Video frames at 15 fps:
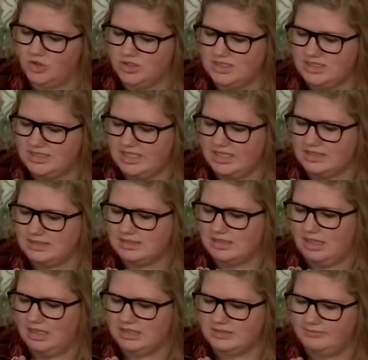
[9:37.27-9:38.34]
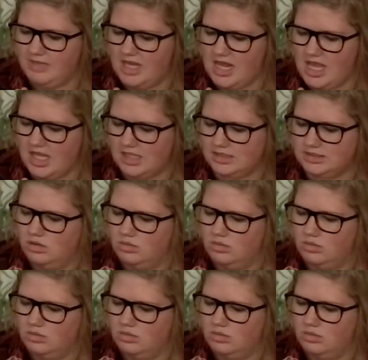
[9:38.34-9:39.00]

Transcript: Sticks Cosmetics,